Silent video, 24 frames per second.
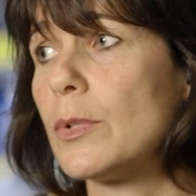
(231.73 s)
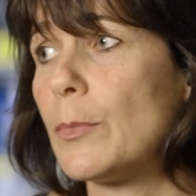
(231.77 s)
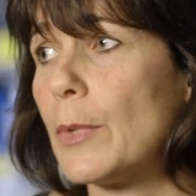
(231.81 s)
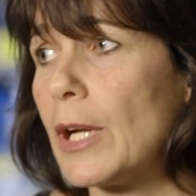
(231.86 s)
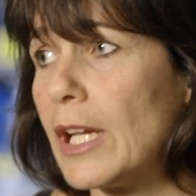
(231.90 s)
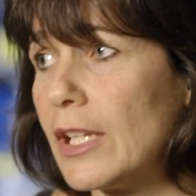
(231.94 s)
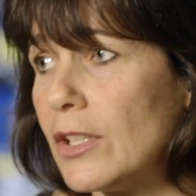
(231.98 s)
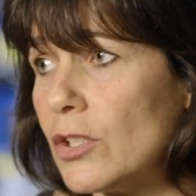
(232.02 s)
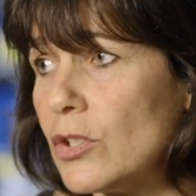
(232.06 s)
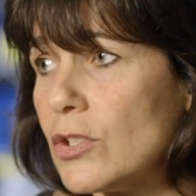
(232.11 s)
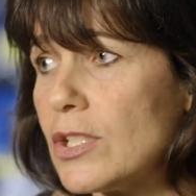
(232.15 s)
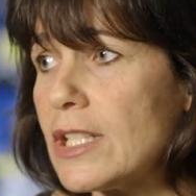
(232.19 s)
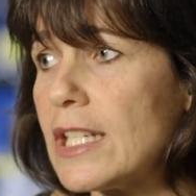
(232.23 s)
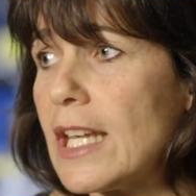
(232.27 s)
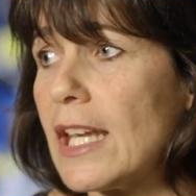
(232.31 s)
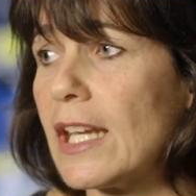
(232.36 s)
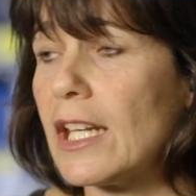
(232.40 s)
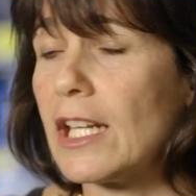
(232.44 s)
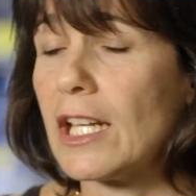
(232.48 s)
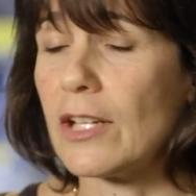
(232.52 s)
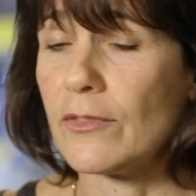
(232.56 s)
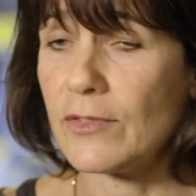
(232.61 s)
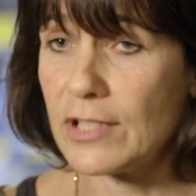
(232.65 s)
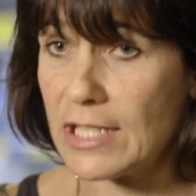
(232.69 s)
To my
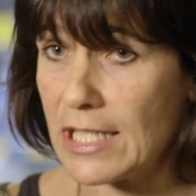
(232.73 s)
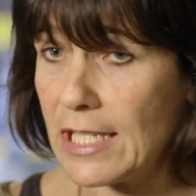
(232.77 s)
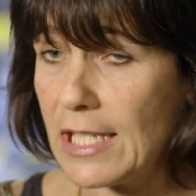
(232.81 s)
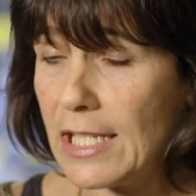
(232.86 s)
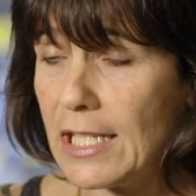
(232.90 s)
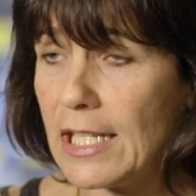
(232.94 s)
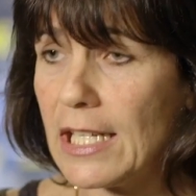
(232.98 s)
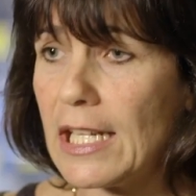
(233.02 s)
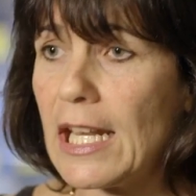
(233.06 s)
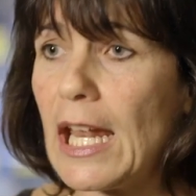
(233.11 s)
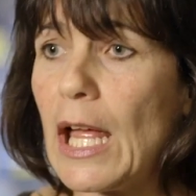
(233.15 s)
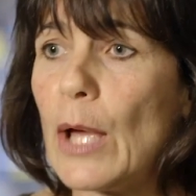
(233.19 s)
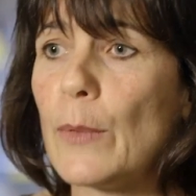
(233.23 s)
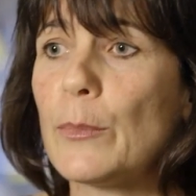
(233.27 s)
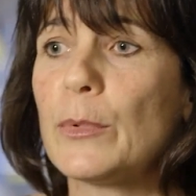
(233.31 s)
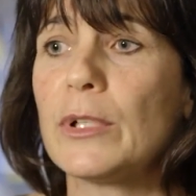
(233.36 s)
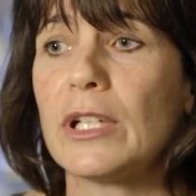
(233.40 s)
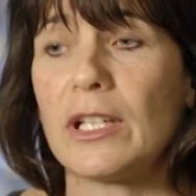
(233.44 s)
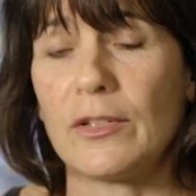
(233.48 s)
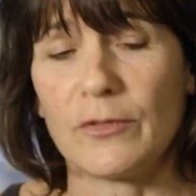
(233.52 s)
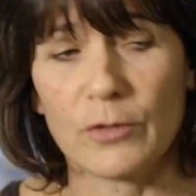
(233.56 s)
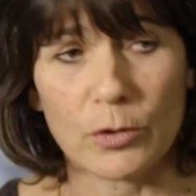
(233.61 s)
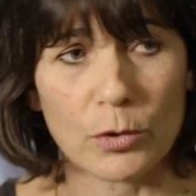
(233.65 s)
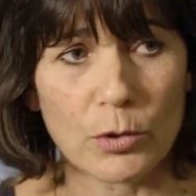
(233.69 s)
understanding, I've seen it
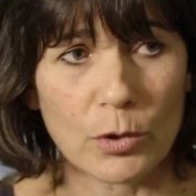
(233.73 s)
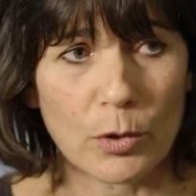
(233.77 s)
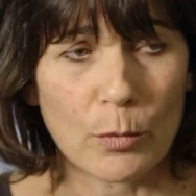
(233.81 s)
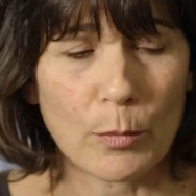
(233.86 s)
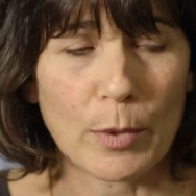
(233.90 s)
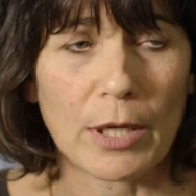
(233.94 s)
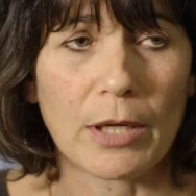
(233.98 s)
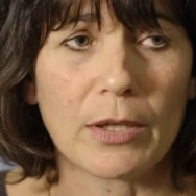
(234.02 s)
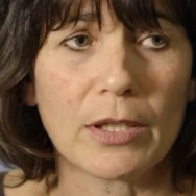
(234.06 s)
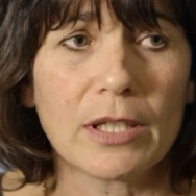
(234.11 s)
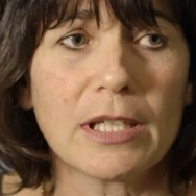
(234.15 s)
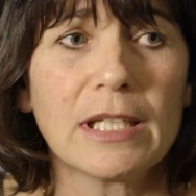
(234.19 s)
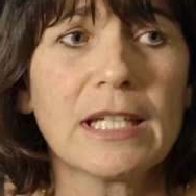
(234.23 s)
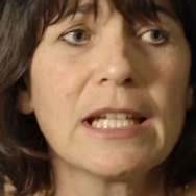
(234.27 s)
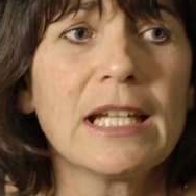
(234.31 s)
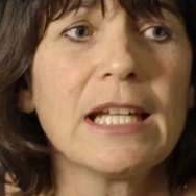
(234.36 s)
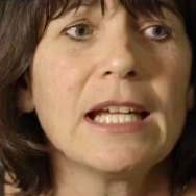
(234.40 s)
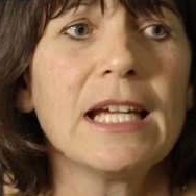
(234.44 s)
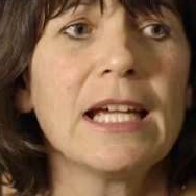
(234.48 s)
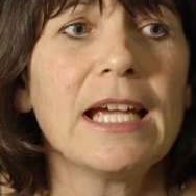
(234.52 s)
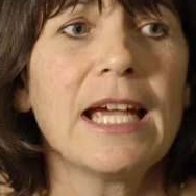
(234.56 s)
happen, I've heard about it,